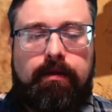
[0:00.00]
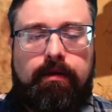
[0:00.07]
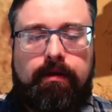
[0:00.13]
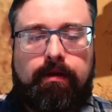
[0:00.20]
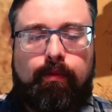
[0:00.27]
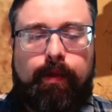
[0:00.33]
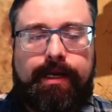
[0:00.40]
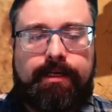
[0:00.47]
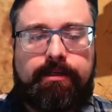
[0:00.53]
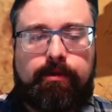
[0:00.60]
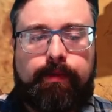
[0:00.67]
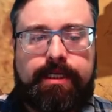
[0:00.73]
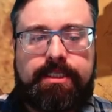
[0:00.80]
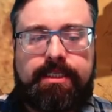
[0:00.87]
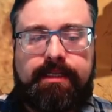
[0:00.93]
We'll wait until
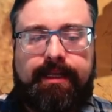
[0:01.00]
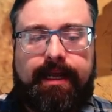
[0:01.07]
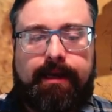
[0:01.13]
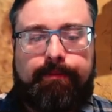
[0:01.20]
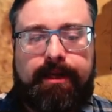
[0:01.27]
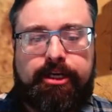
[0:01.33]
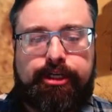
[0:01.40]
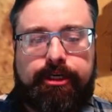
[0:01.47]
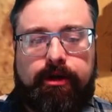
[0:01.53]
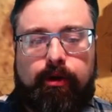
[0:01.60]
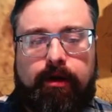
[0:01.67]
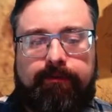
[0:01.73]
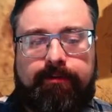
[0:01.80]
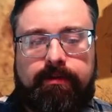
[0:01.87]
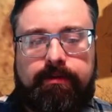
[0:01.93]
we see the animation go
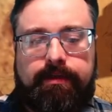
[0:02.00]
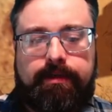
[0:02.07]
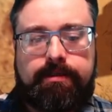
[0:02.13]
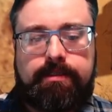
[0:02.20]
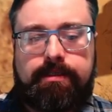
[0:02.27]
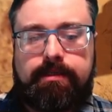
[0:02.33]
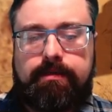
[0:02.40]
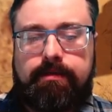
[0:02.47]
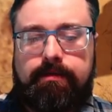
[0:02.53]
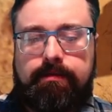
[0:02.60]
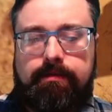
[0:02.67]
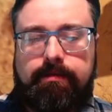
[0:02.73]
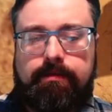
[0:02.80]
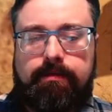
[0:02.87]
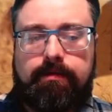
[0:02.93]
off at least.
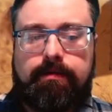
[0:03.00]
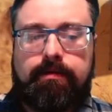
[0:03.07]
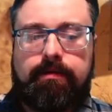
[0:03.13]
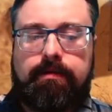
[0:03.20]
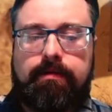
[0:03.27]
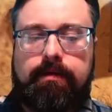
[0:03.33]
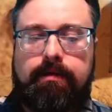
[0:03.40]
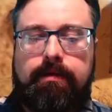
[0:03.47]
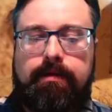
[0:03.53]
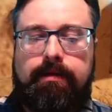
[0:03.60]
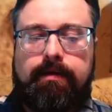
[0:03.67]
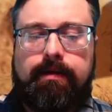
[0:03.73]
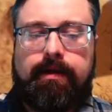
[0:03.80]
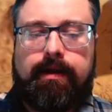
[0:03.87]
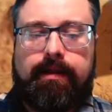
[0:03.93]

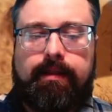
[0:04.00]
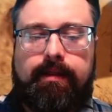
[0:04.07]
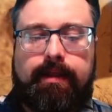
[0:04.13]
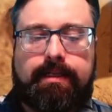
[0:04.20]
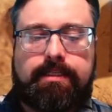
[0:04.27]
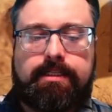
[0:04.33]
And then that